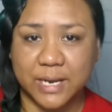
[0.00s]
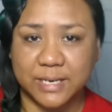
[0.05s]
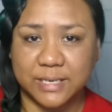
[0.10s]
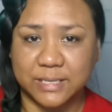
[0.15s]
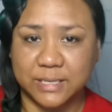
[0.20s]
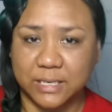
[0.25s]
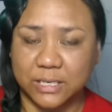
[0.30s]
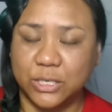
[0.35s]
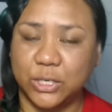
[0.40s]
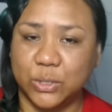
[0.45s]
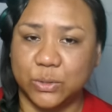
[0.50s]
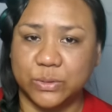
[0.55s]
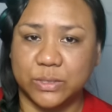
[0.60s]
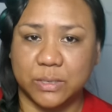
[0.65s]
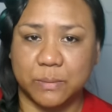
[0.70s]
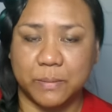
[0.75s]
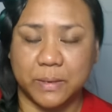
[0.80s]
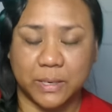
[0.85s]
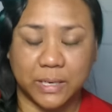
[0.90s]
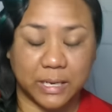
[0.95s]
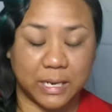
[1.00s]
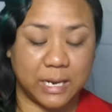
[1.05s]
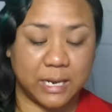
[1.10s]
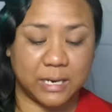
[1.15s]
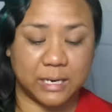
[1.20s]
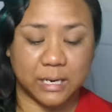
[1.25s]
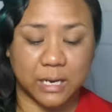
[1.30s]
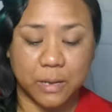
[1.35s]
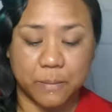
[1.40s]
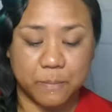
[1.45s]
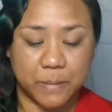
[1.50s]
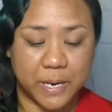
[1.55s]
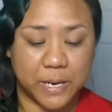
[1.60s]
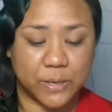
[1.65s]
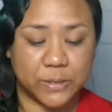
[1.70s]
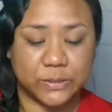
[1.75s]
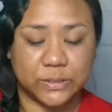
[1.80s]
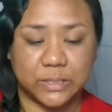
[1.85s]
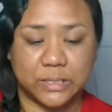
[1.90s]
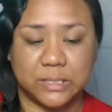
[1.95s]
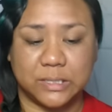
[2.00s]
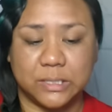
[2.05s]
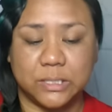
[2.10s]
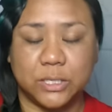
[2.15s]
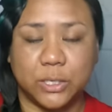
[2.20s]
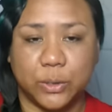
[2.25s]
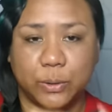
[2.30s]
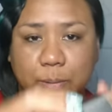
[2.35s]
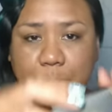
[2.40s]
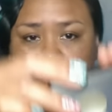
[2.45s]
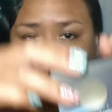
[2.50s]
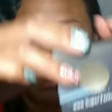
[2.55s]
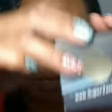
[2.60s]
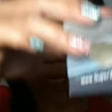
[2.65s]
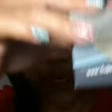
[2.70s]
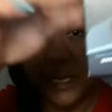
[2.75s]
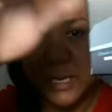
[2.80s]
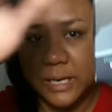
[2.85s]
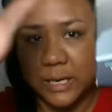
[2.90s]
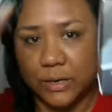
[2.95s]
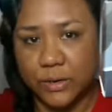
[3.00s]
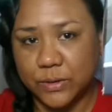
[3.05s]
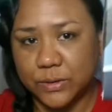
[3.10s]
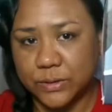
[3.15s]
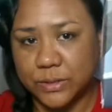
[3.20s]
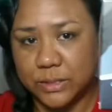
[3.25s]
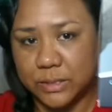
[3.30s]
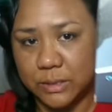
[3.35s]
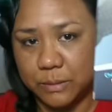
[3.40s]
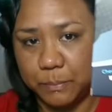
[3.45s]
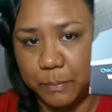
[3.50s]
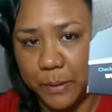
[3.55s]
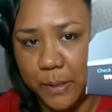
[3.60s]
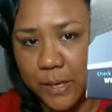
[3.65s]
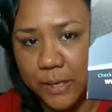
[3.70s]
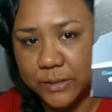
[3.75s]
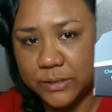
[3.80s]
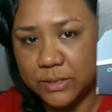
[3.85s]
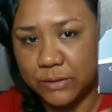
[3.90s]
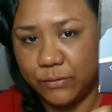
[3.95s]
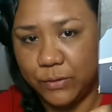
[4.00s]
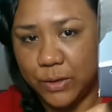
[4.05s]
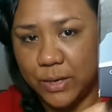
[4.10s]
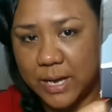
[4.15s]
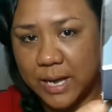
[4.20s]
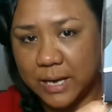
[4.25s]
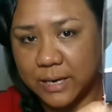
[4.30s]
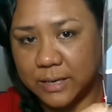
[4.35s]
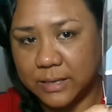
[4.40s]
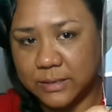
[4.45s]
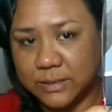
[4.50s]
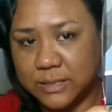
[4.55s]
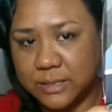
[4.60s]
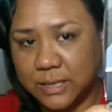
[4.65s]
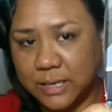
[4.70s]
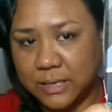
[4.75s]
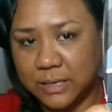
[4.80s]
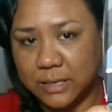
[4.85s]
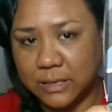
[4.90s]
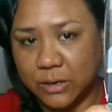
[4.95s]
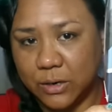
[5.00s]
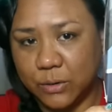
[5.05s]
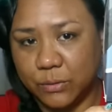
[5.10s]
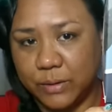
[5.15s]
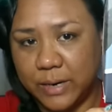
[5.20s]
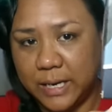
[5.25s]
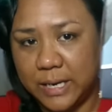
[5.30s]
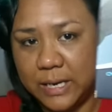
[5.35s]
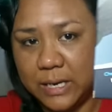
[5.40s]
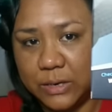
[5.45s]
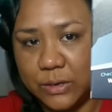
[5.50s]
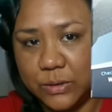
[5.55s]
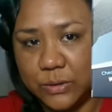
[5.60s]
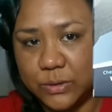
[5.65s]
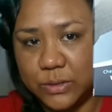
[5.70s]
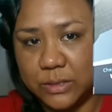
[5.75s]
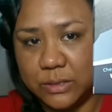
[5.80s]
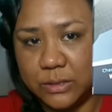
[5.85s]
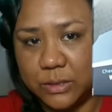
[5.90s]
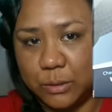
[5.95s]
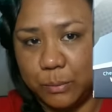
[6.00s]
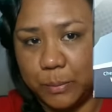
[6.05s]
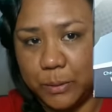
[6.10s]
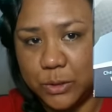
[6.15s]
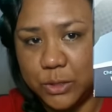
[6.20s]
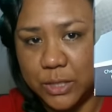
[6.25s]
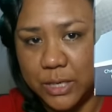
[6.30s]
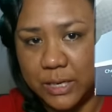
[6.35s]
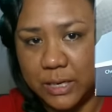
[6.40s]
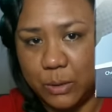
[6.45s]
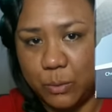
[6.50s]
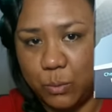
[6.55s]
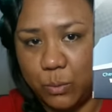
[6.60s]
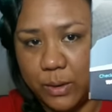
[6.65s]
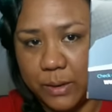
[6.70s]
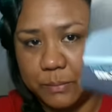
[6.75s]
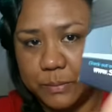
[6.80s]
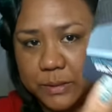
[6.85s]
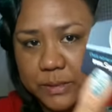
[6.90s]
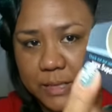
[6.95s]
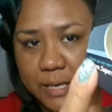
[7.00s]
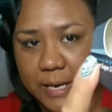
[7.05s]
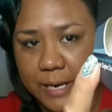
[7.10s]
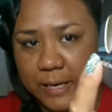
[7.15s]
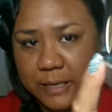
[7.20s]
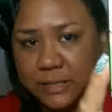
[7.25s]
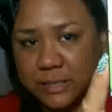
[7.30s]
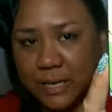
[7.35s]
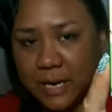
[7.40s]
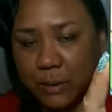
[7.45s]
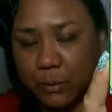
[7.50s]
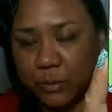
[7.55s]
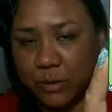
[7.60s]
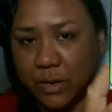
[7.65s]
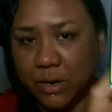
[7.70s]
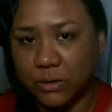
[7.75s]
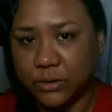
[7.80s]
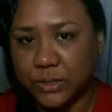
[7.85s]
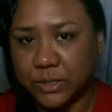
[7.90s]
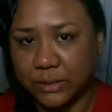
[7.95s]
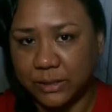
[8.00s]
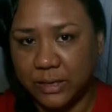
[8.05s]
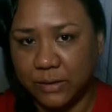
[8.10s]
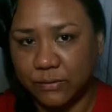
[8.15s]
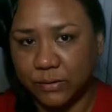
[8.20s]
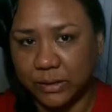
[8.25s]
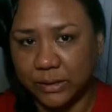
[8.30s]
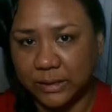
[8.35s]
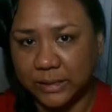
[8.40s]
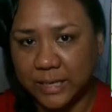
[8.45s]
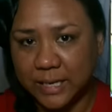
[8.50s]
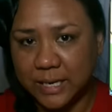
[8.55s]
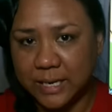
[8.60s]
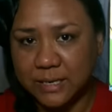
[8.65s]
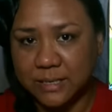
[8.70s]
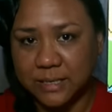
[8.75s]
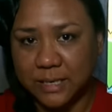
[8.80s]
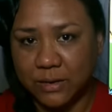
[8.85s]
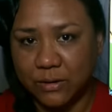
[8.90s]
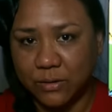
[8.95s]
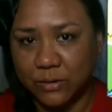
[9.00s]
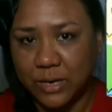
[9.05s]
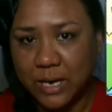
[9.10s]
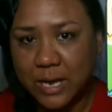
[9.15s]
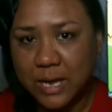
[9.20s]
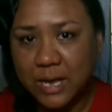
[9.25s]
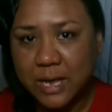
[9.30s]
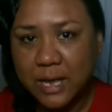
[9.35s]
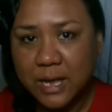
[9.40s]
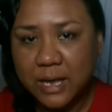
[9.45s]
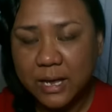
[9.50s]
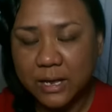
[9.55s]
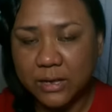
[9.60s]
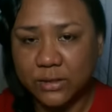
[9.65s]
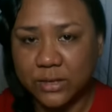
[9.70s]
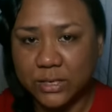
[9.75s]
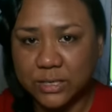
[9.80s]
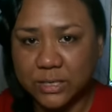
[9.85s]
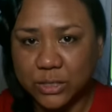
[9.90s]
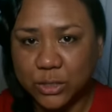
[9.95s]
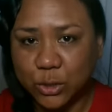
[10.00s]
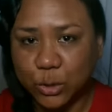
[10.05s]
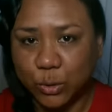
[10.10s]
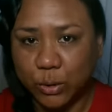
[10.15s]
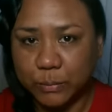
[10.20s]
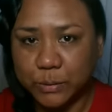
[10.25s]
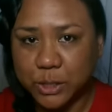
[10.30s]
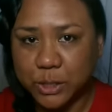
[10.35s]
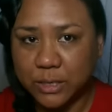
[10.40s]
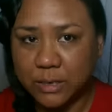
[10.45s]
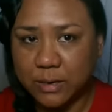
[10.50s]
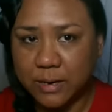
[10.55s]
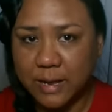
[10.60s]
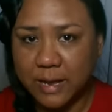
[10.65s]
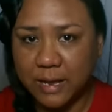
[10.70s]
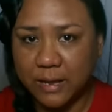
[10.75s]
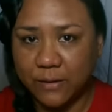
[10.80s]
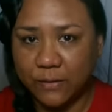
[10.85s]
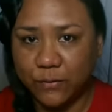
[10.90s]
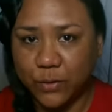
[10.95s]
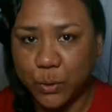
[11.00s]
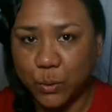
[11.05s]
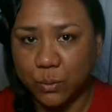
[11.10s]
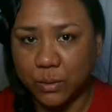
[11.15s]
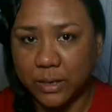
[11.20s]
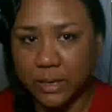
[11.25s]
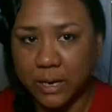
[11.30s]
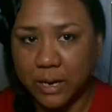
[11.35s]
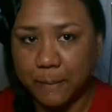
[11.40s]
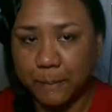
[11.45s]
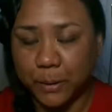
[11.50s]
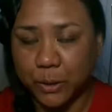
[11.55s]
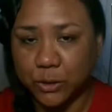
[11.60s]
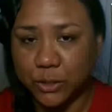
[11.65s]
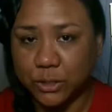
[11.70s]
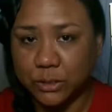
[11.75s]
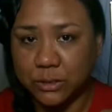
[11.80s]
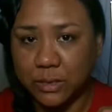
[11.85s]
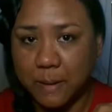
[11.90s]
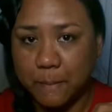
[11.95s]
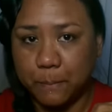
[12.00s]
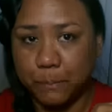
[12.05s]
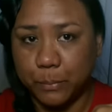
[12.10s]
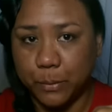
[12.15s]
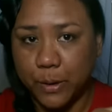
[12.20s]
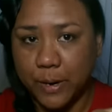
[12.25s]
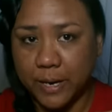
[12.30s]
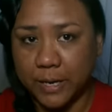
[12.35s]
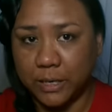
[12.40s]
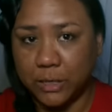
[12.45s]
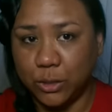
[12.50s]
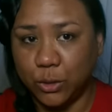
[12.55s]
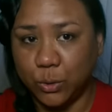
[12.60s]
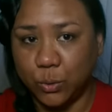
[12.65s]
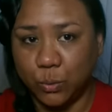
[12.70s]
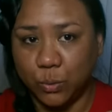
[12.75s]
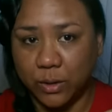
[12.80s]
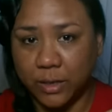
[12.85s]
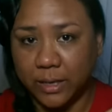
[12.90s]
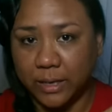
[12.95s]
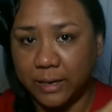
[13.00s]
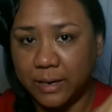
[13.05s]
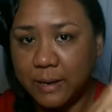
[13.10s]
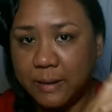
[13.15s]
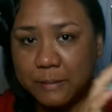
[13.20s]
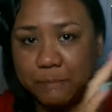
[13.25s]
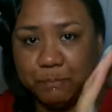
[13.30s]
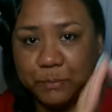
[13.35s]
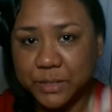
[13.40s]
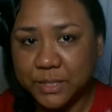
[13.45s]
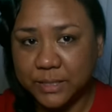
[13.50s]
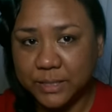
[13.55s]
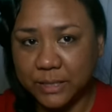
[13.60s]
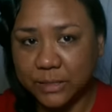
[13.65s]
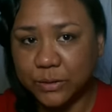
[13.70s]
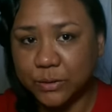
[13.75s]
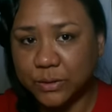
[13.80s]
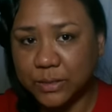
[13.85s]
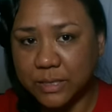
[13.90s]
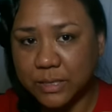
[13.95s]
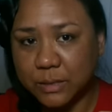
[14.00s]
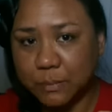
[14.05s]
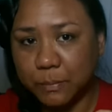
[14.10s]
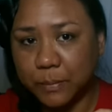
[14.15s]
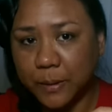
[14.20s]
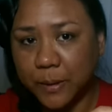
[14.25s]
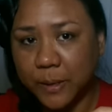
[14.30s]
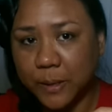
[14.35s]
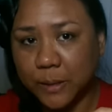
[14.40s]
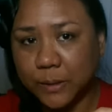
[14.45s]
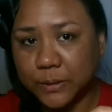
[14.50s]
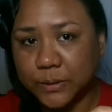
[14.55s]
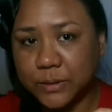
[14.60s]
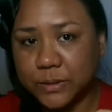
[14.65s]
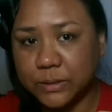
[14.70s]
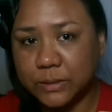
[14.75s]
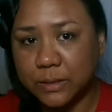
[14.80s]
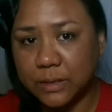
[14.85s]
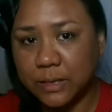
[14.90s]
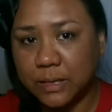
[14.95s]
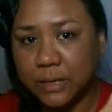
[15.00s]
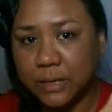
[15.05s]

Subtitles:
I did use them in a comparison. So here is the box. If you hadn't seen it already, here's the Super Jennie website. I will also leave a link down in the description if you want to purchase a brand new one sealed in the box.